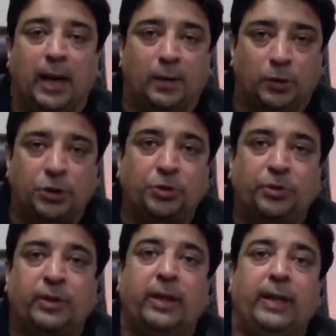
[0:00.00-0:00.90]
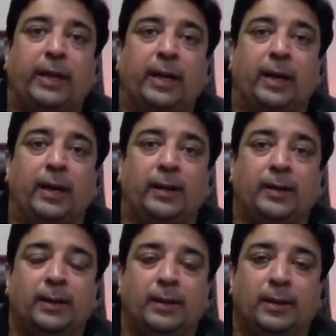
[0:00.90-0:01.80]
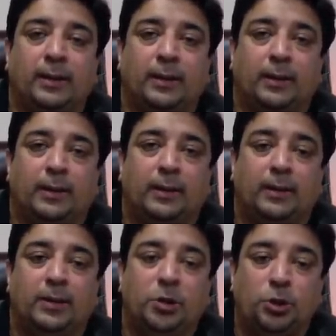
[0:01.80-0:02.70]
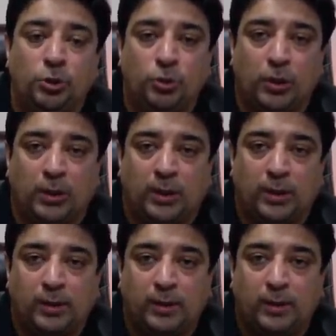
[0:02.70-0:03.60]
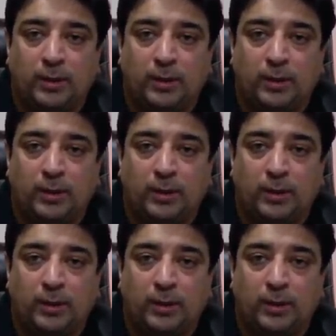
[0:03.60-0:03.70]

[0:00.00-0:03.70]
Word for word: I want you to create your...